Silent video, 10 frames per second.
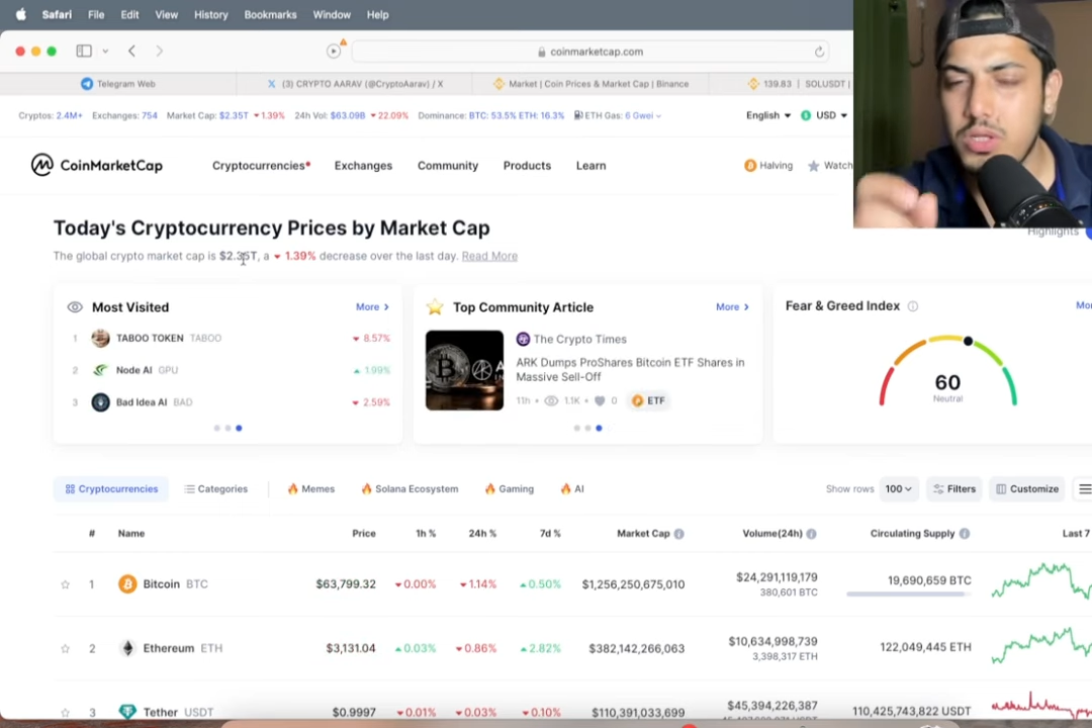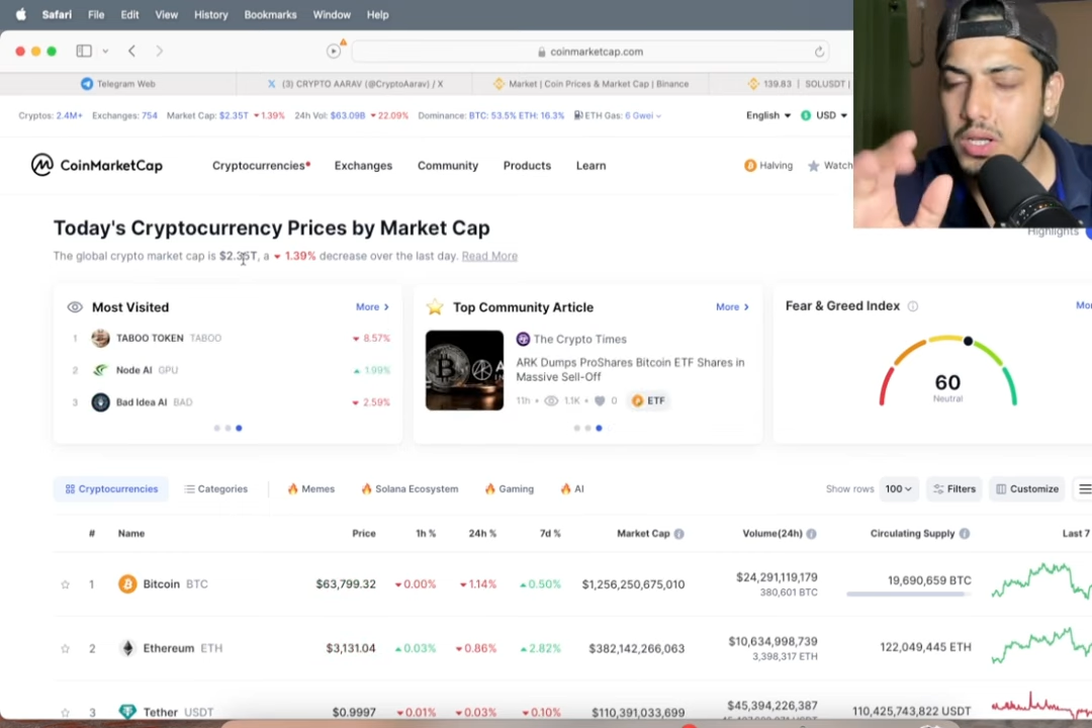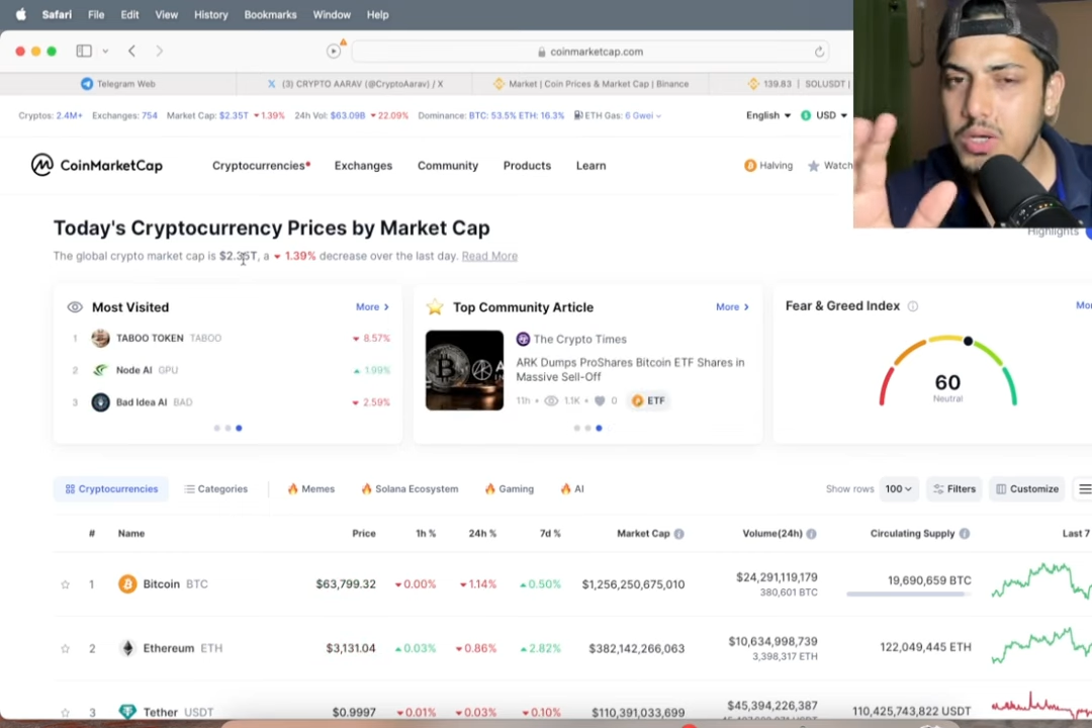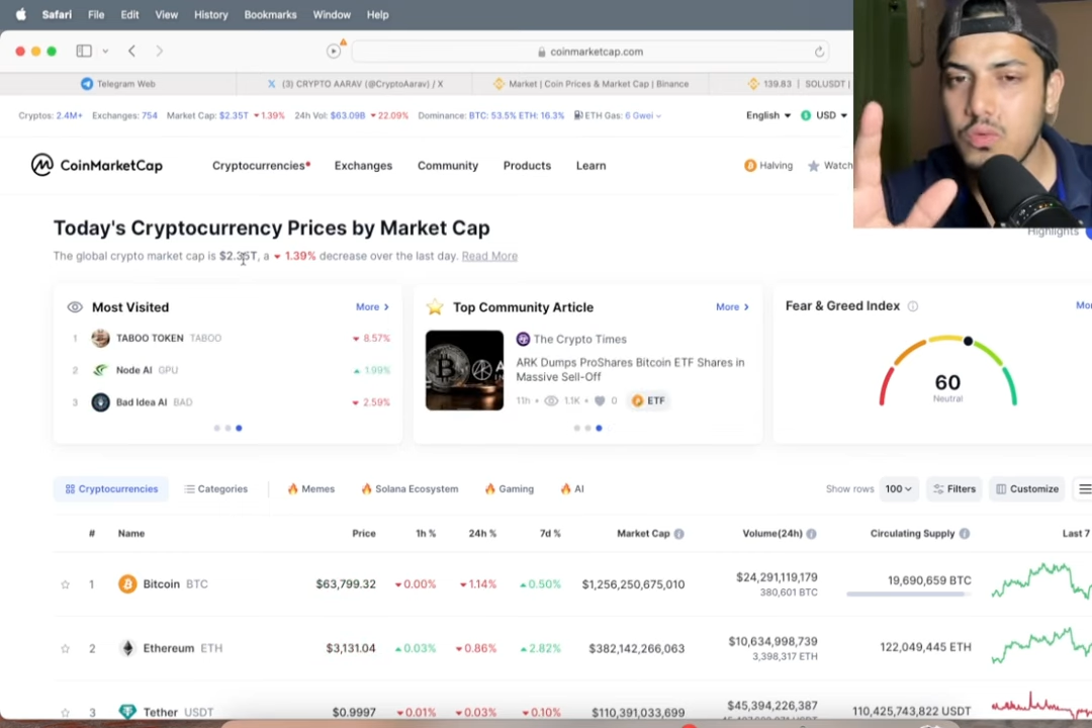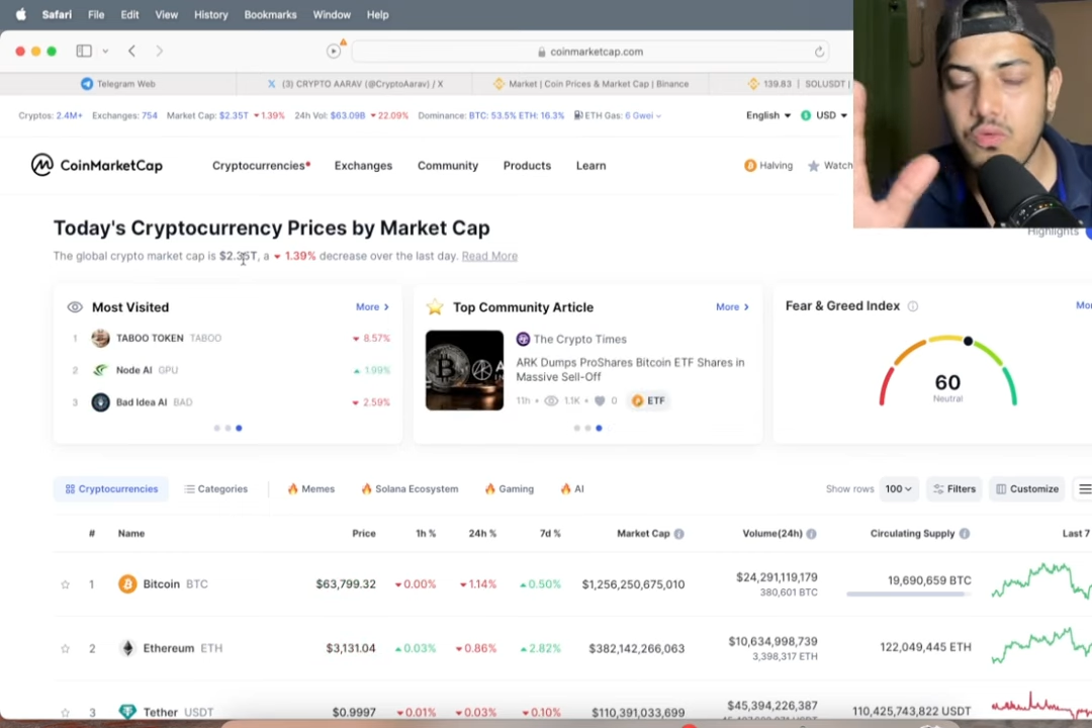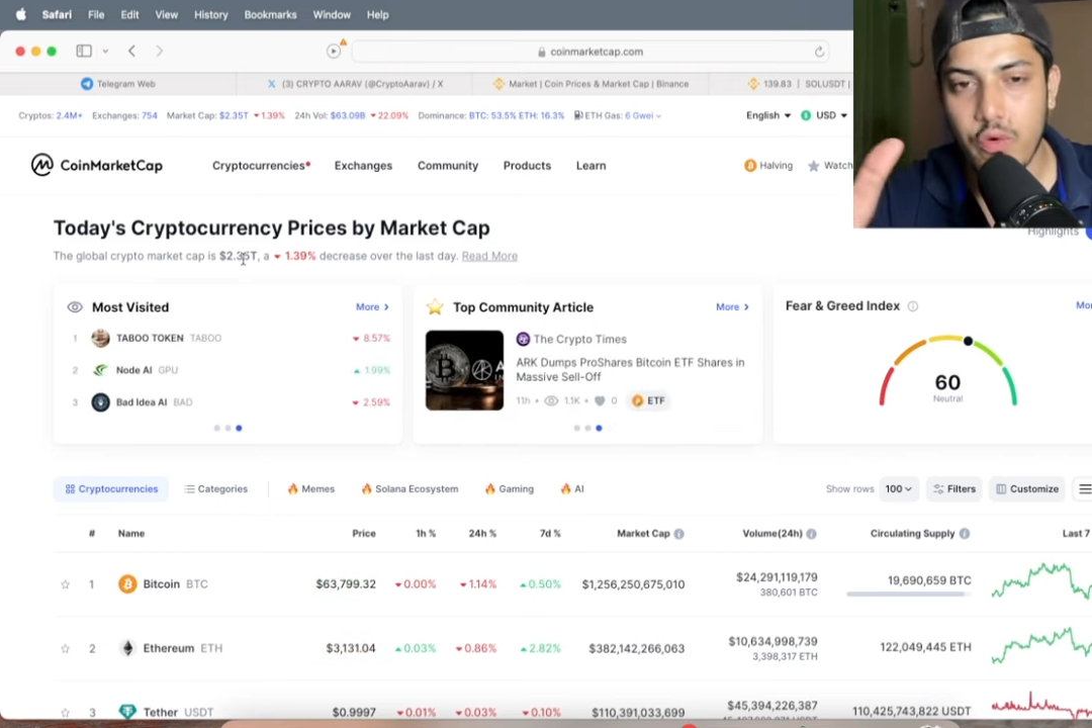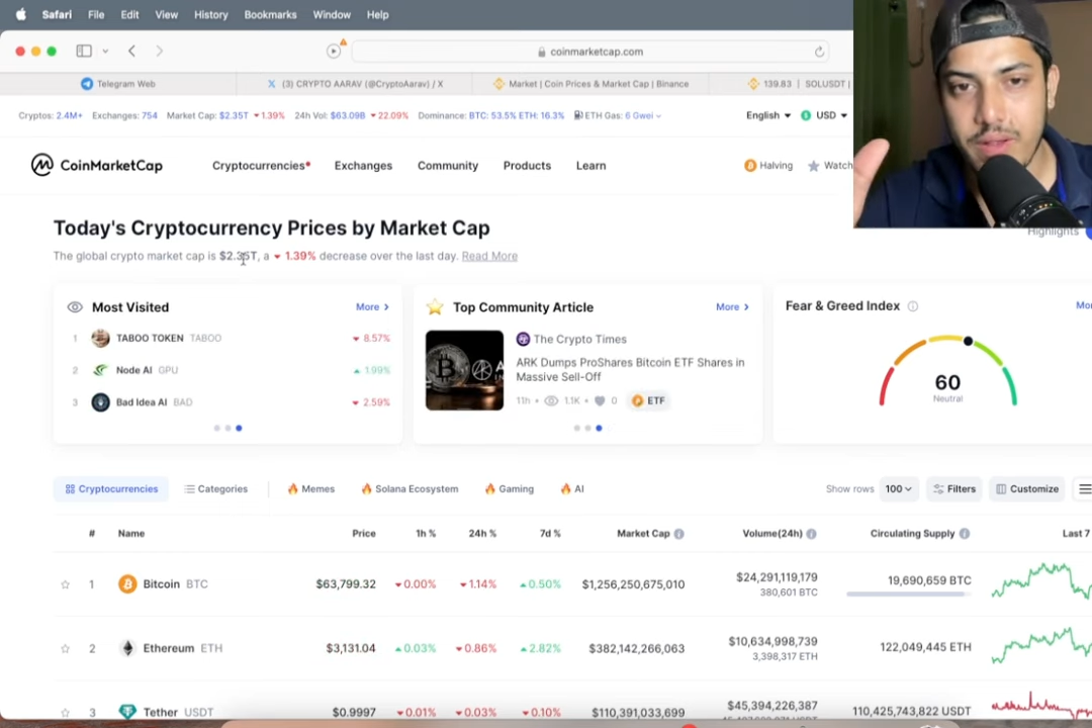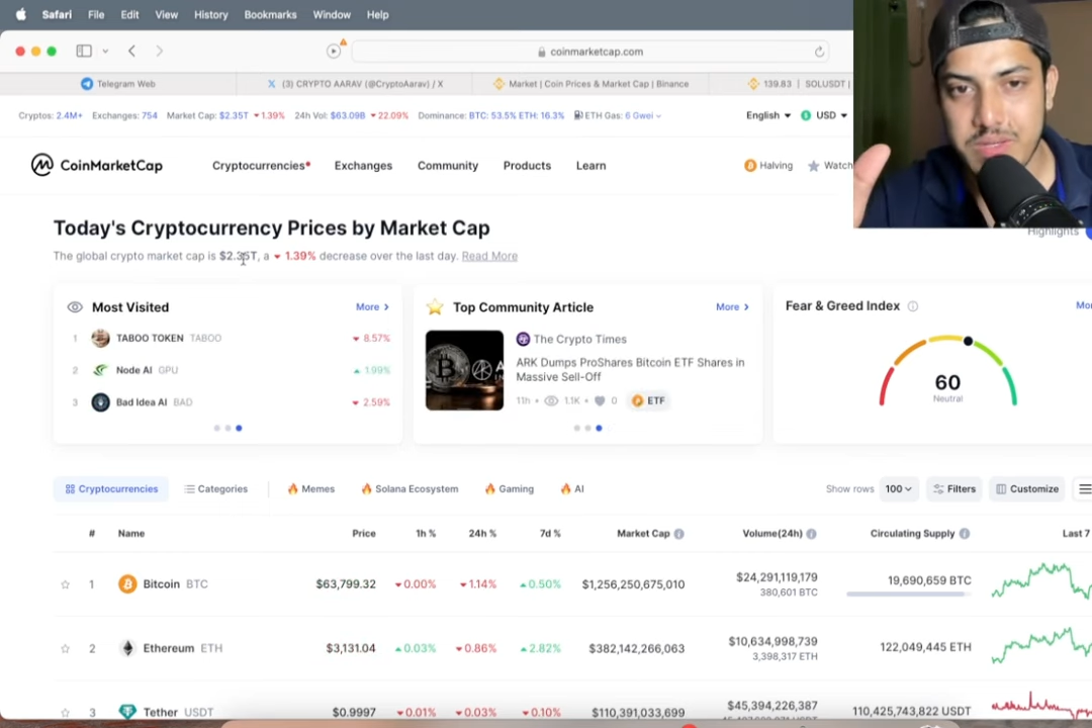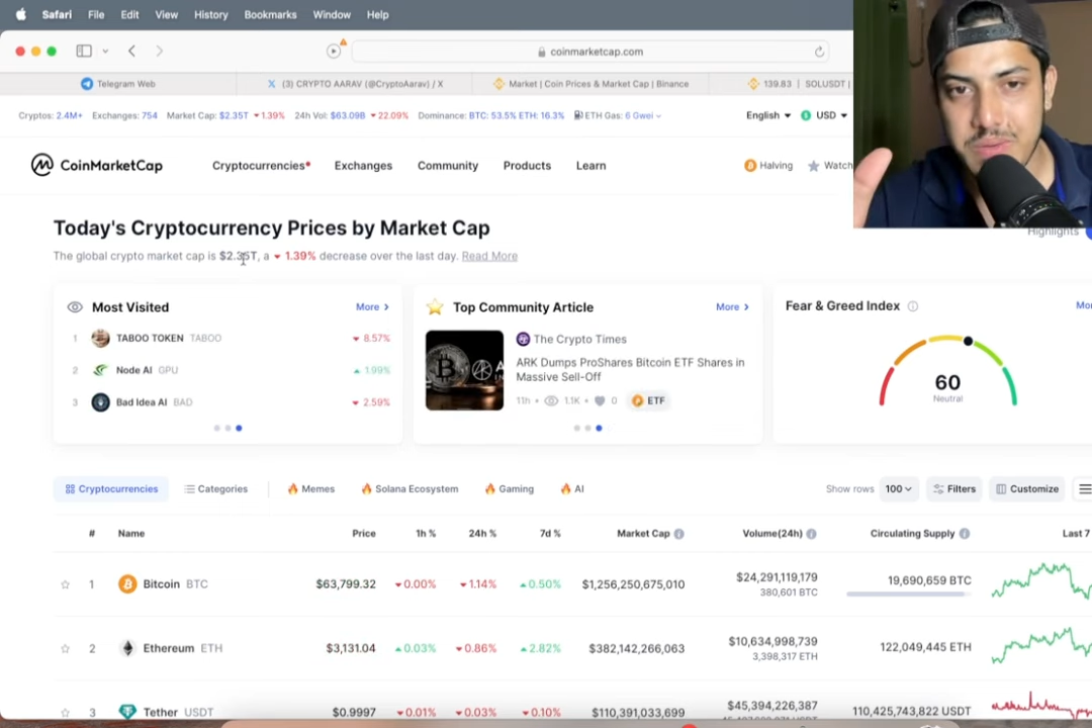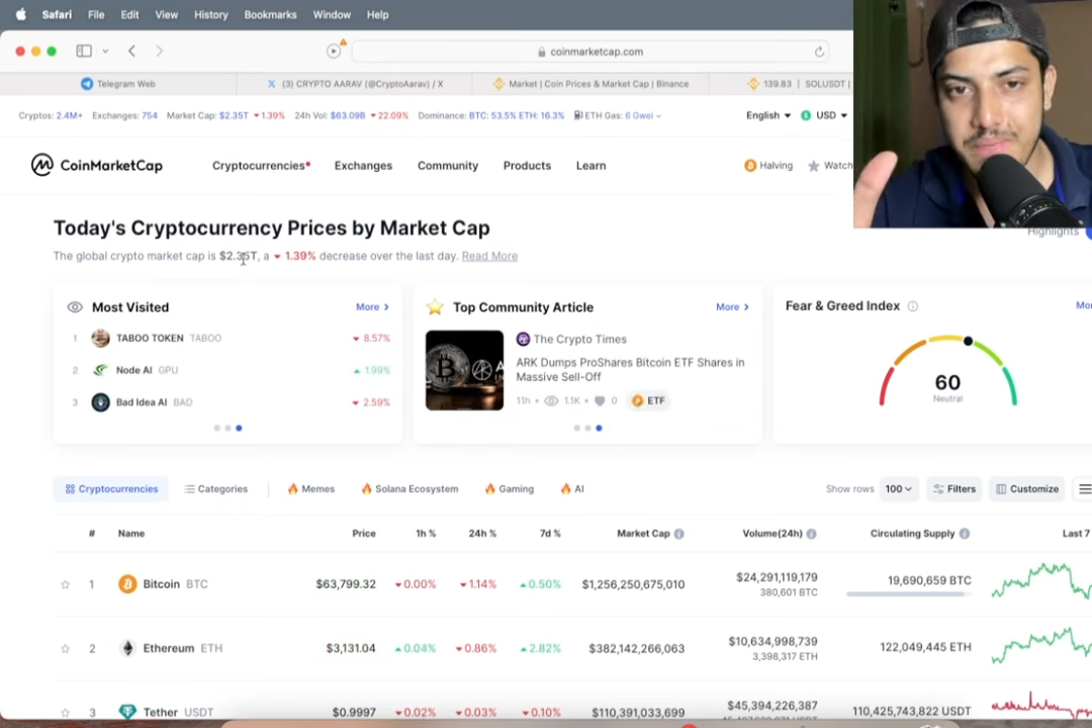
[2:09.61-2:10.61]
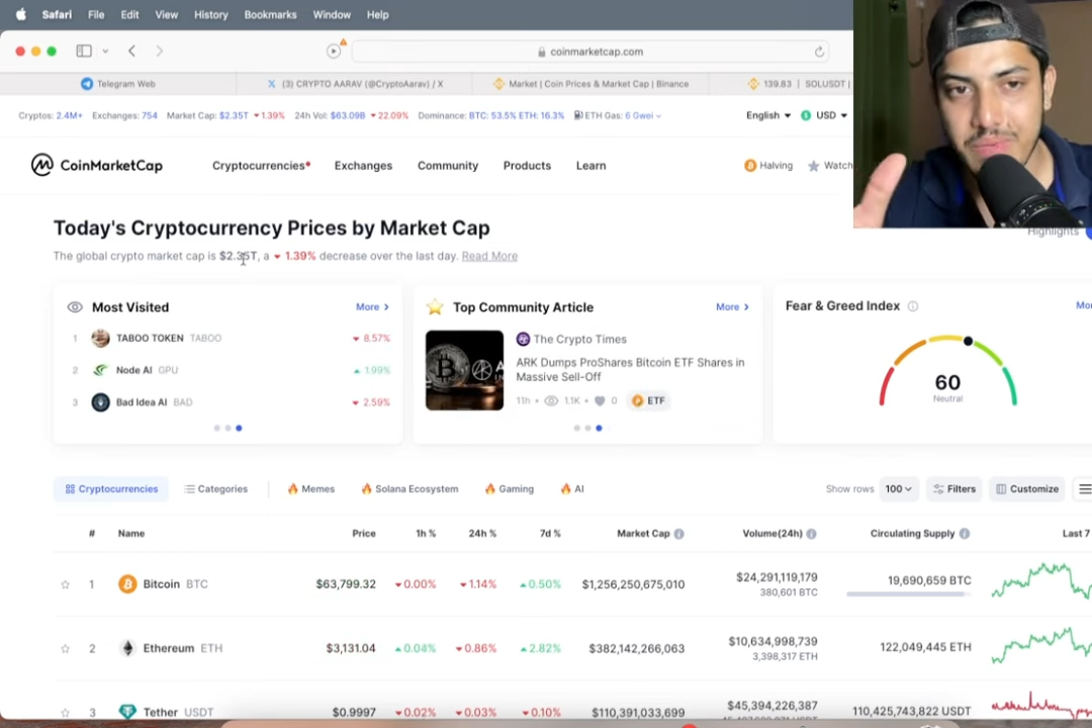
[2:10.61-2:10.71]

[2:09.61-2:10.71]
3 to 4x